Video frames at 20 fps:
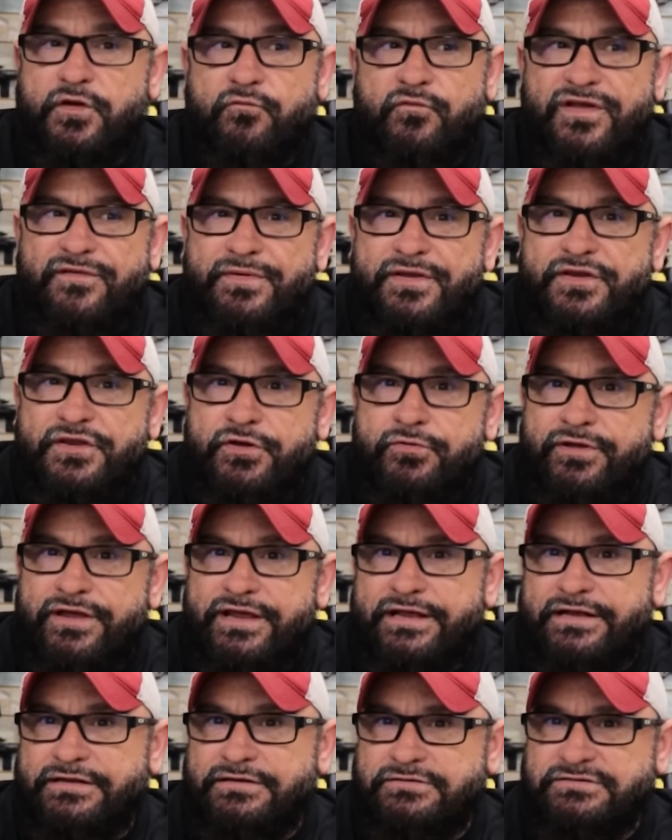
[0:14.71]
We've been
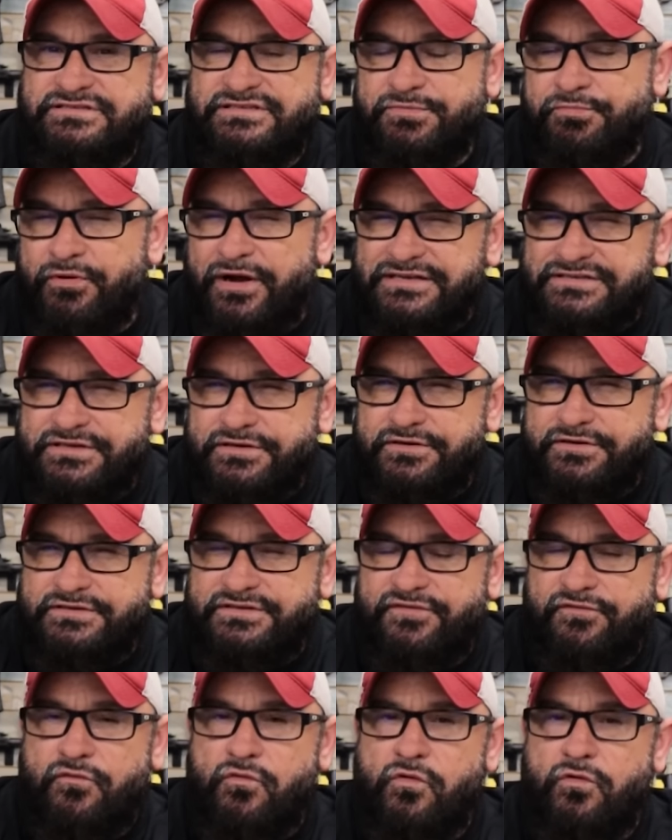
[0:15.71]
doing
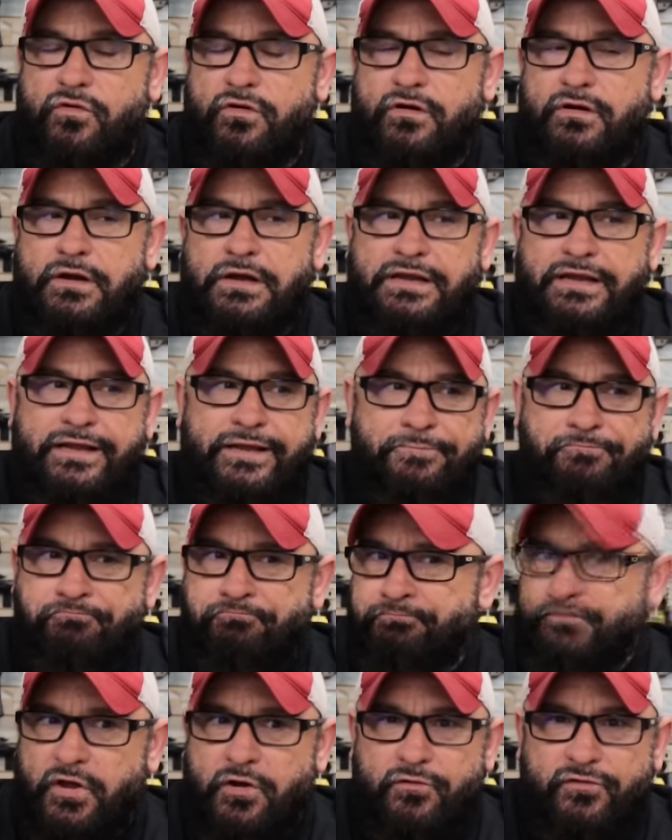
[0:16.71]
suppressors for
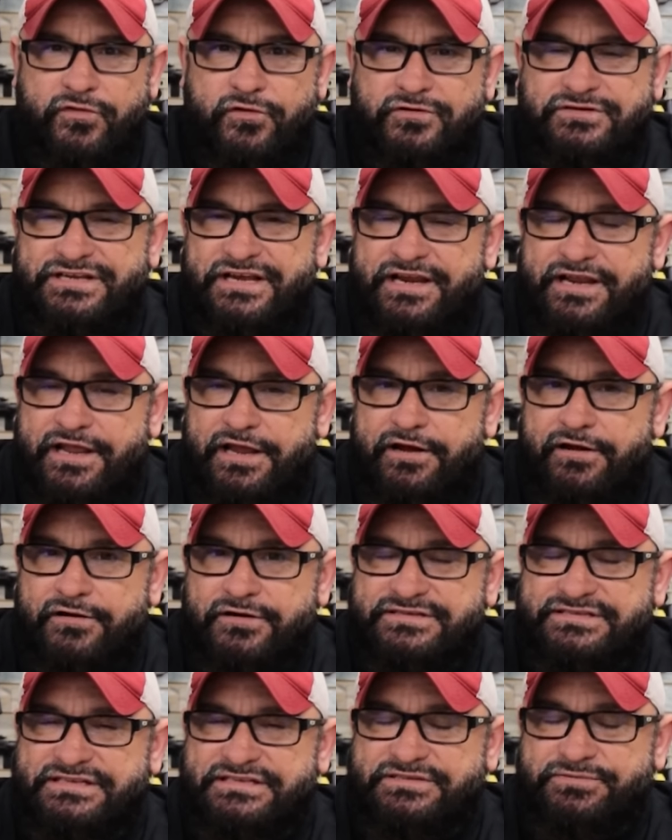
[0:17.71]
oh, 13
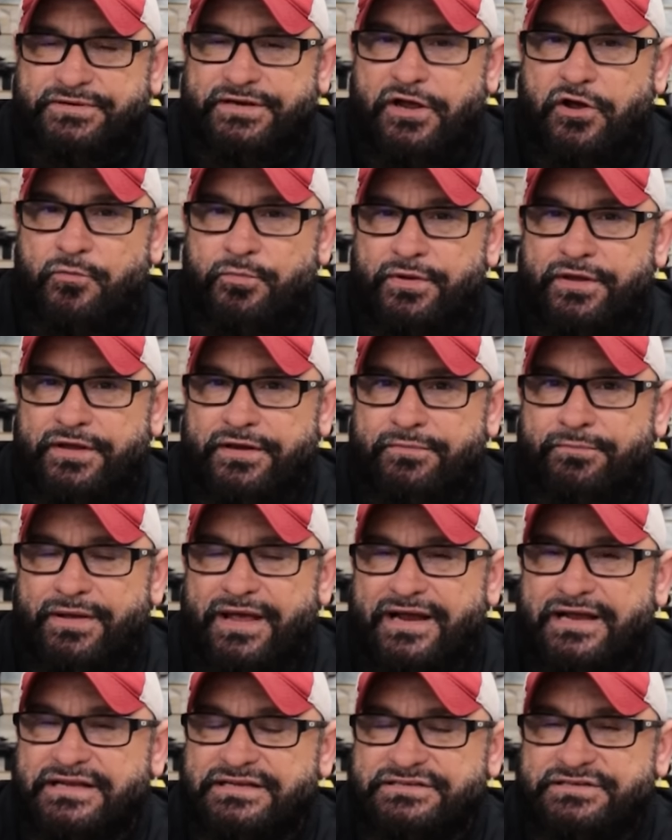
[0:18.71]
years since we opened
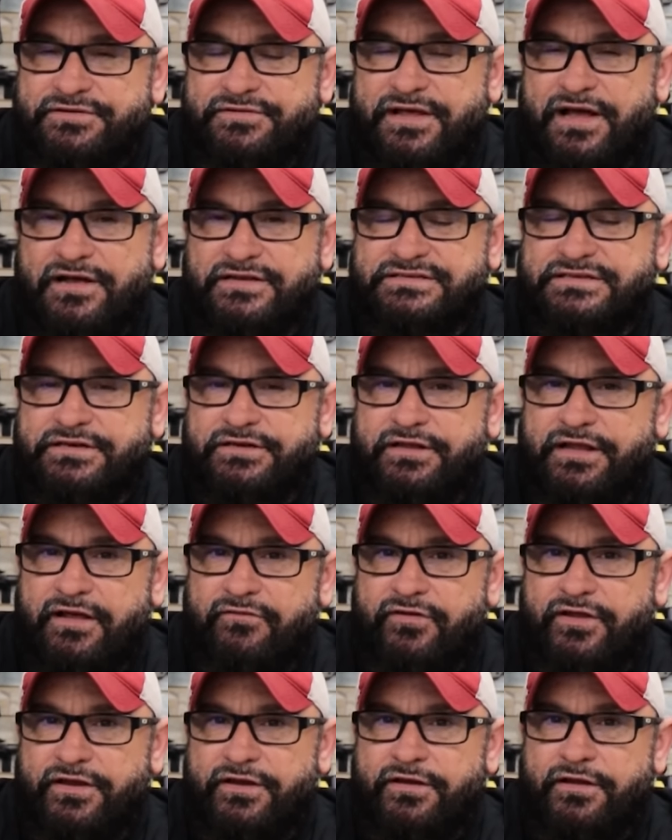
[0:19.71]
back in
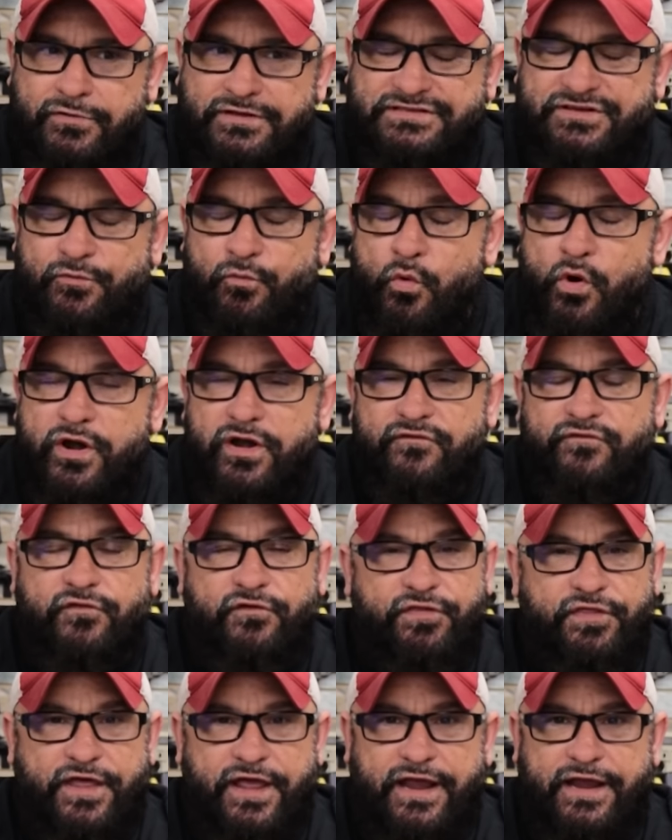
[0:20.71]
2011. It's a
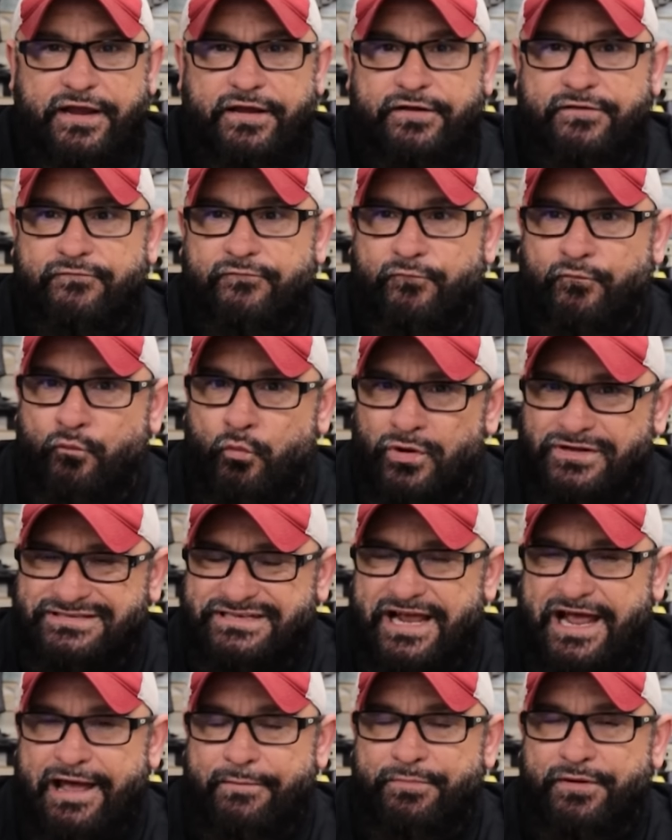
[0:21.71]
wonderful thing what's
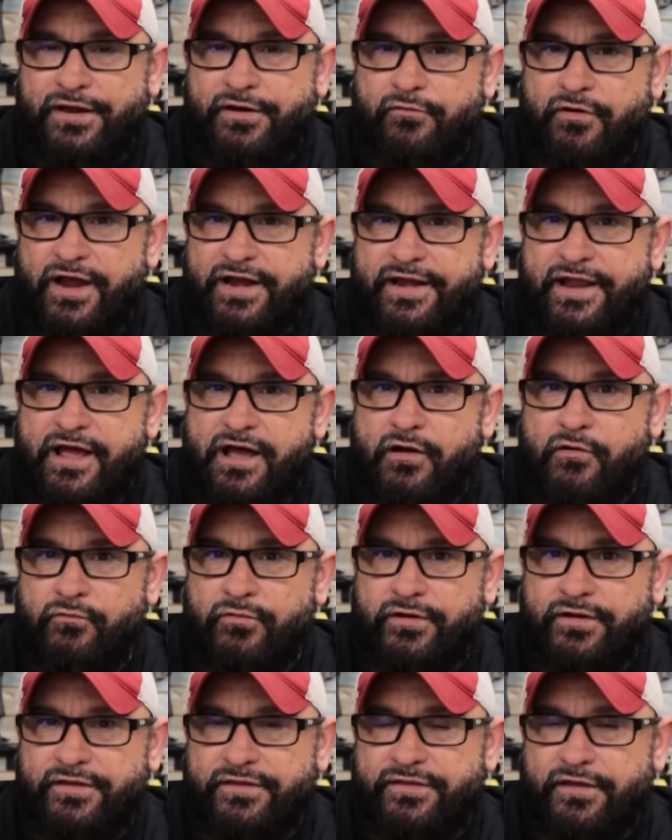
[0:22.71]
happening right now
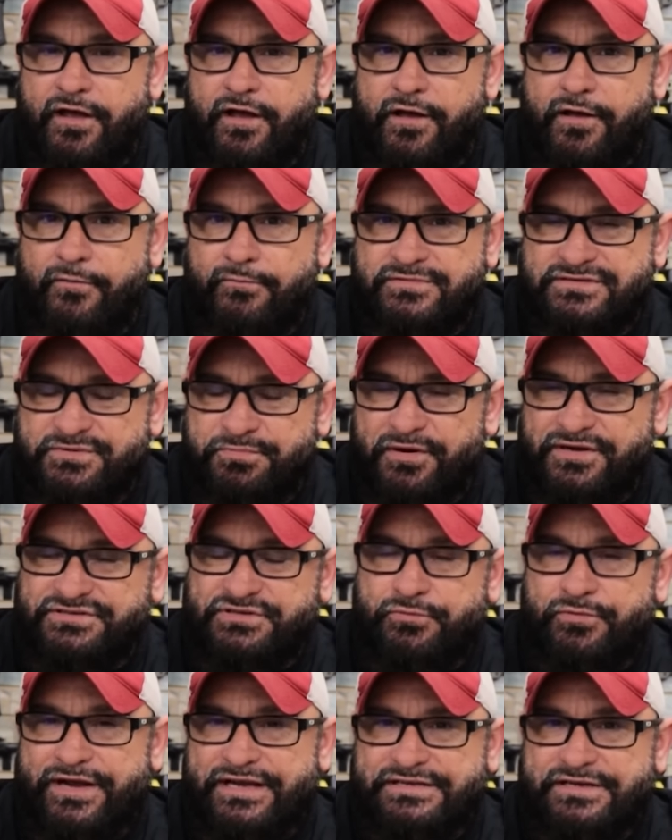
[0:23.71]
with um,
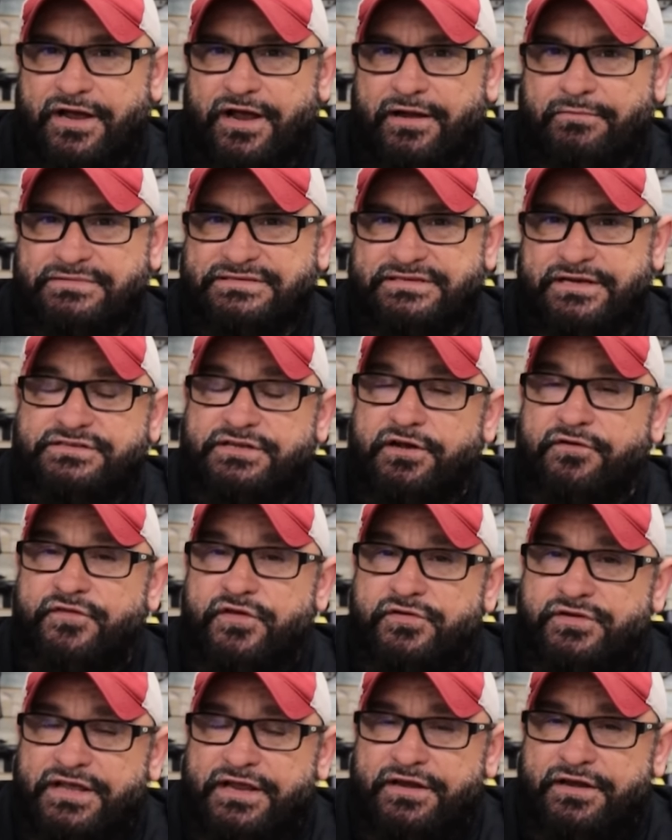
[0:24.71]
suppressor wait times. So if
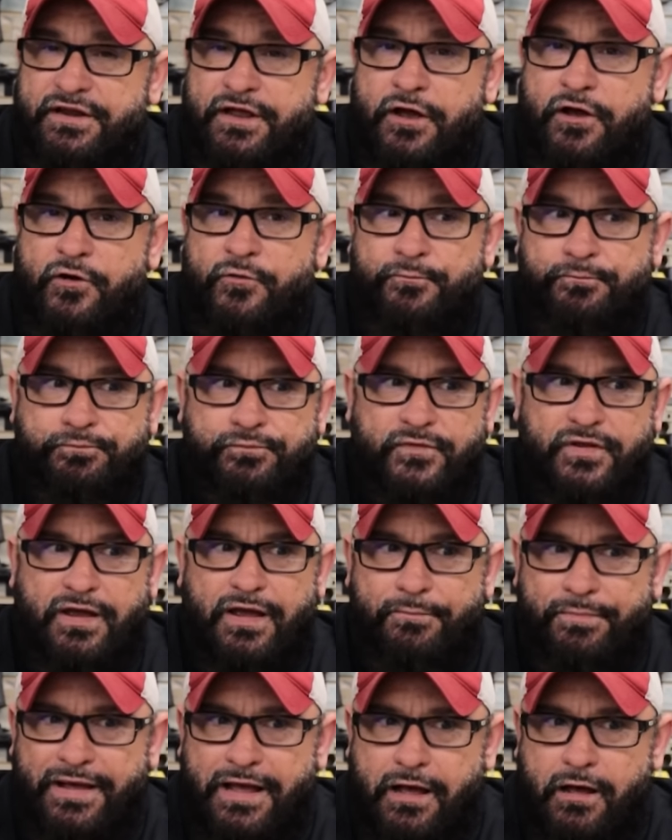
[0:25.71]
you didn't know,
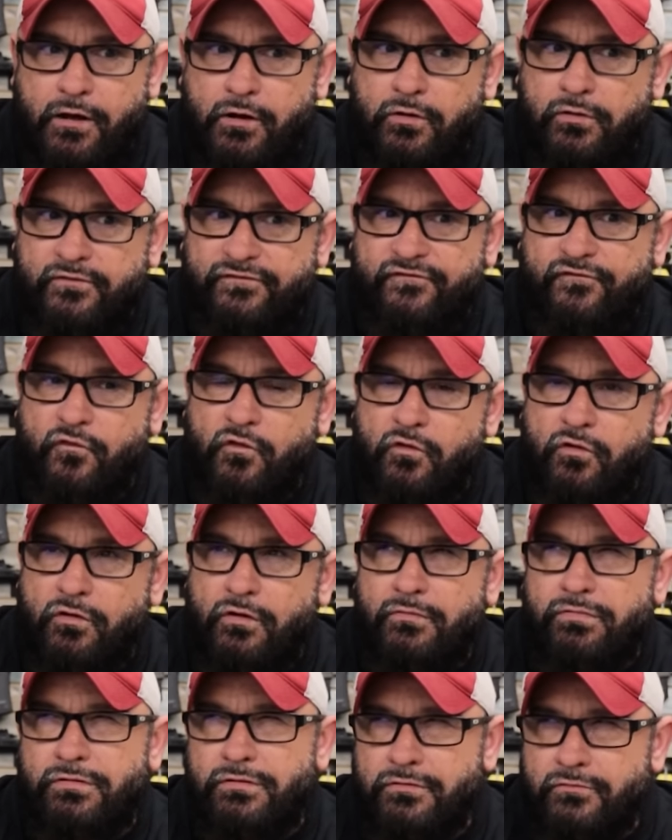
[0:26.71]
about
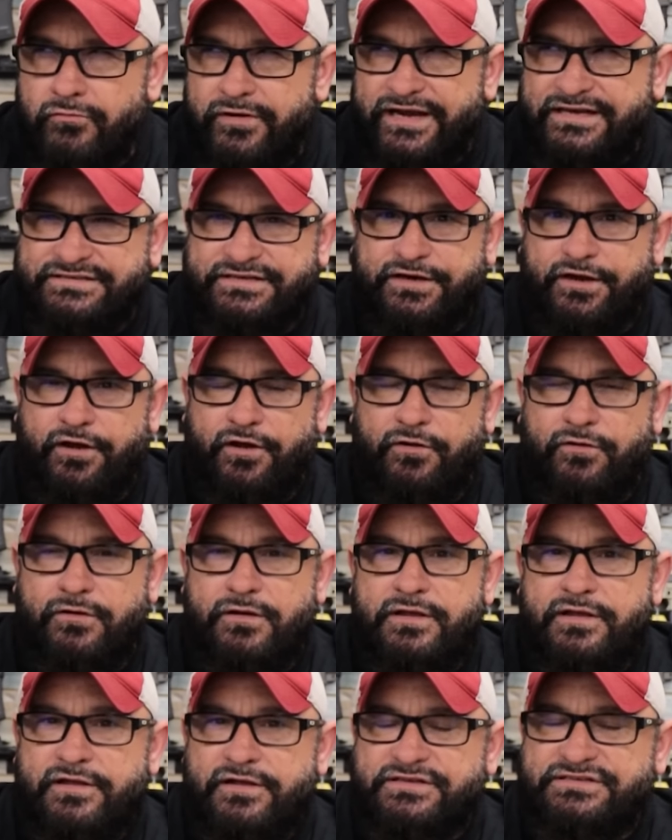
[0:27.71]
four weeks ago,
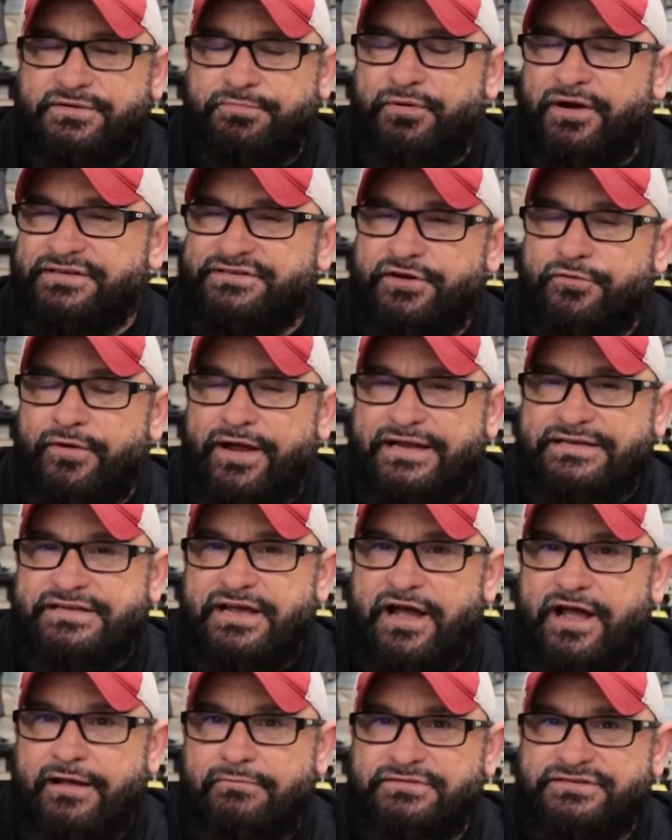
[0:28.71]
Suppressor wait
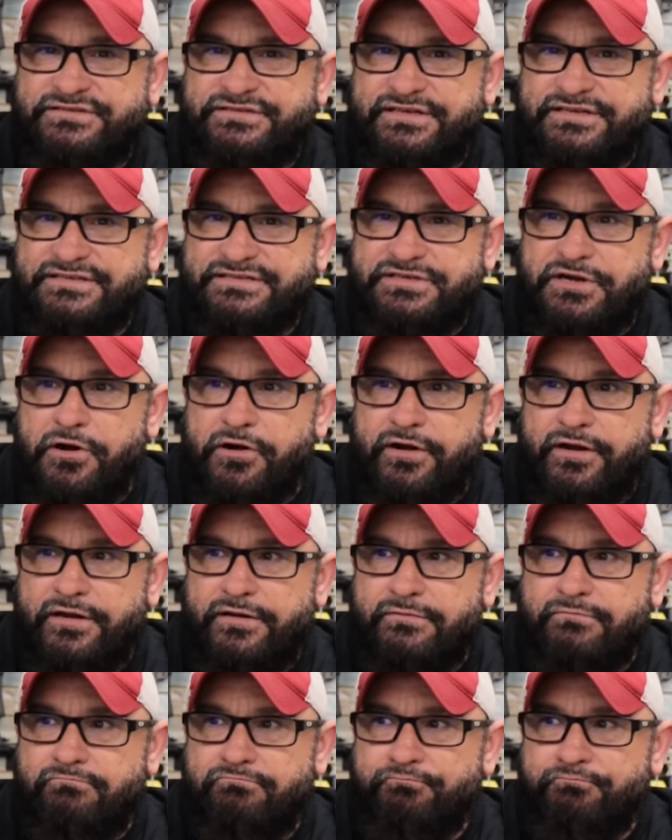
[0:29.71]
times just started